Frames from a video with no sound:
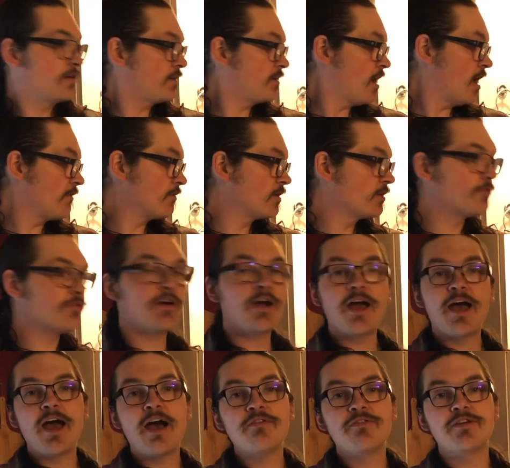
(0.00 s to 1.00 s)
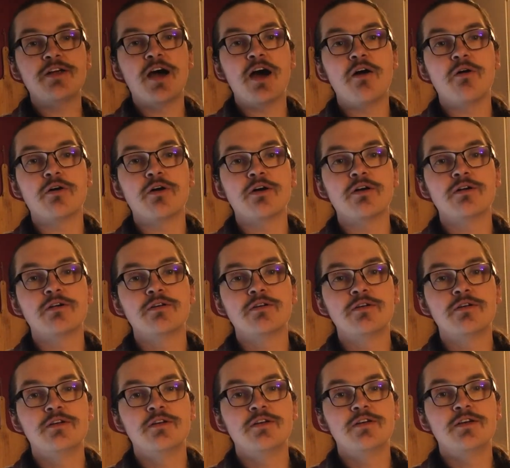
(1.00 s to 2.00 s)
covered for a half an hour,
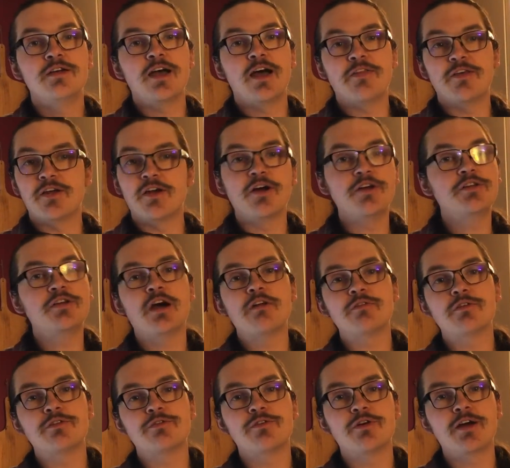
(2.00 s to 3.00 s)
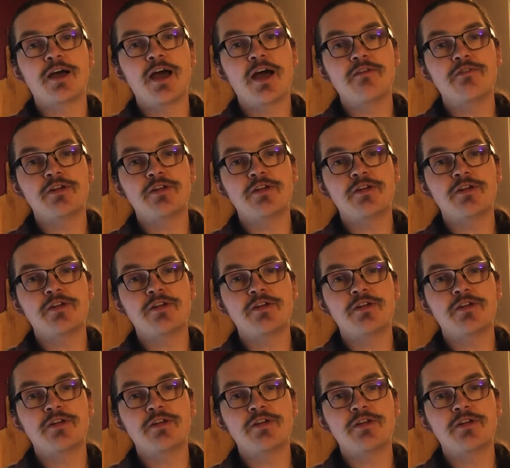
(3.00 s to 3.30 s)
and then uncovered for a half an